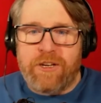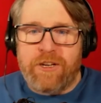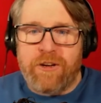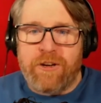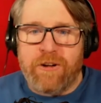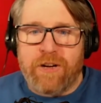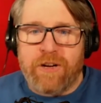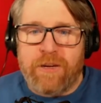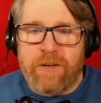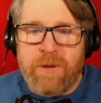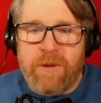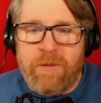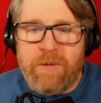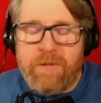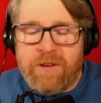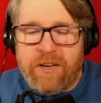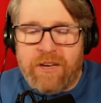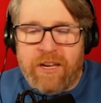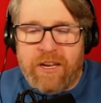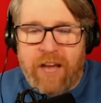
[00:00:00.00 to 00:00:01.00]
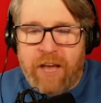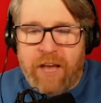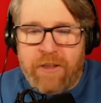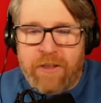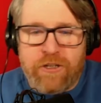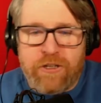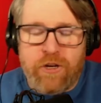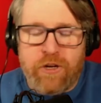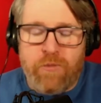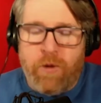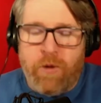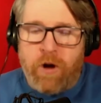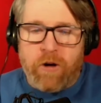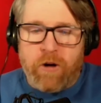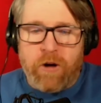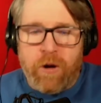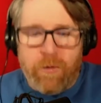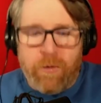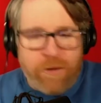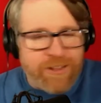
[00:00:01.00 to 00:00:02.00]
to your community either
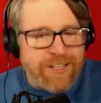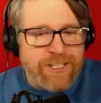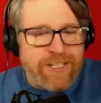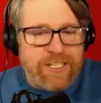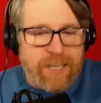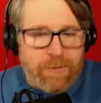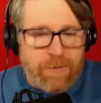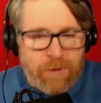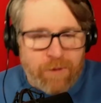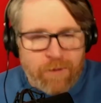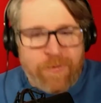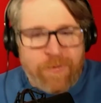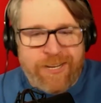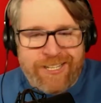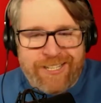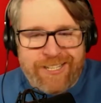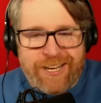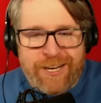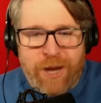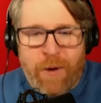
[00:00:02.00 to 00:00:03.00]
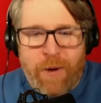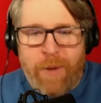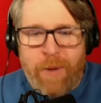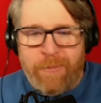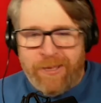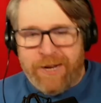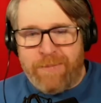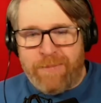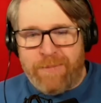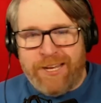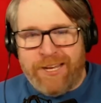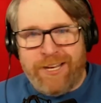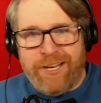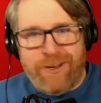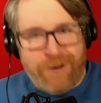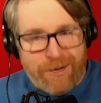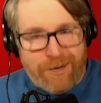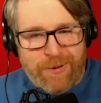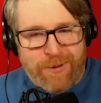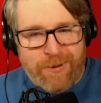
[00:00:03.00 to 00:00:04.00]
tomorrow or this summer, because I know I'm going to be in
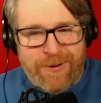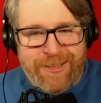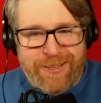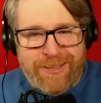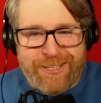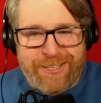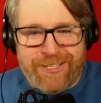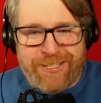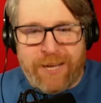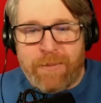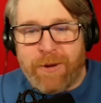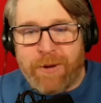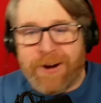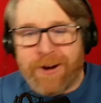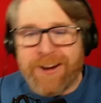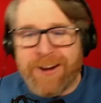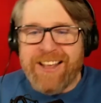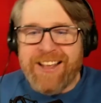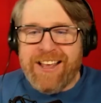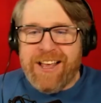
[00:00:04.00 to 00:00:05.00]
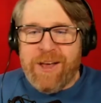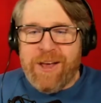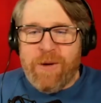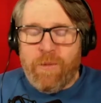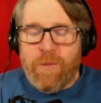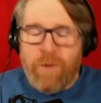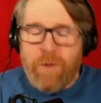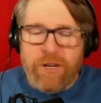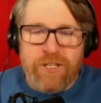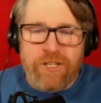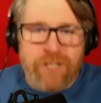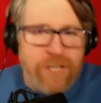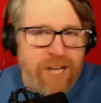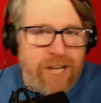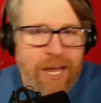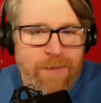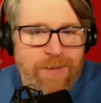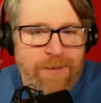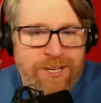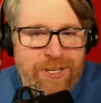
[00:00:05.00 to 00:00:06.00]
your community this summer, what should
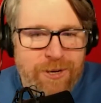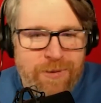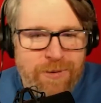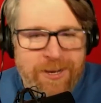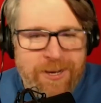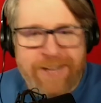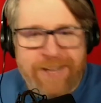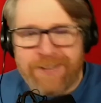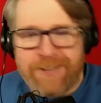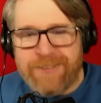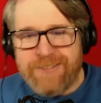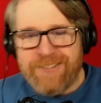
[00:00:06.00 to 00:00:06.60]
I be doing?